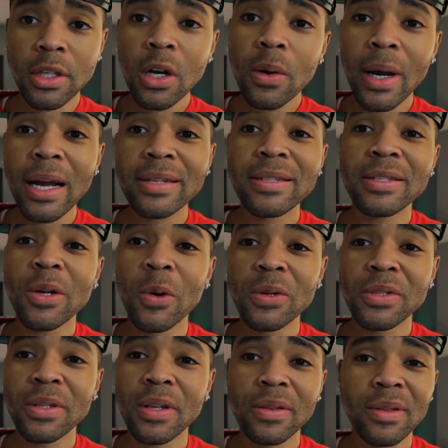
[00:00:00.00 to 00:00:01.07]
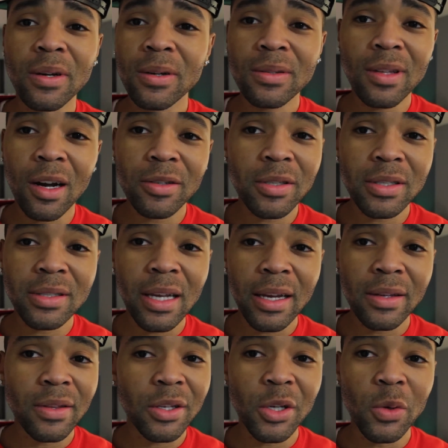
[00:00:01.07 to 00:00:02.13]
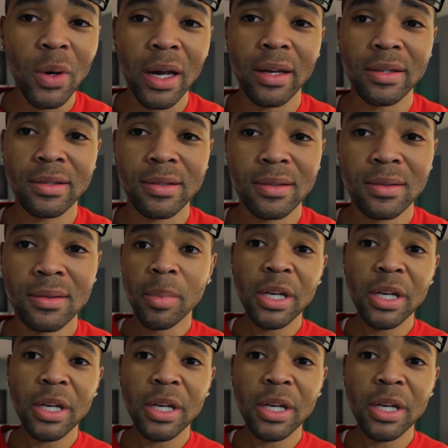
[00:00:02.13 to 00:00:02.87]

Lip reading: Yo ass is going to the third largest state in the U.S.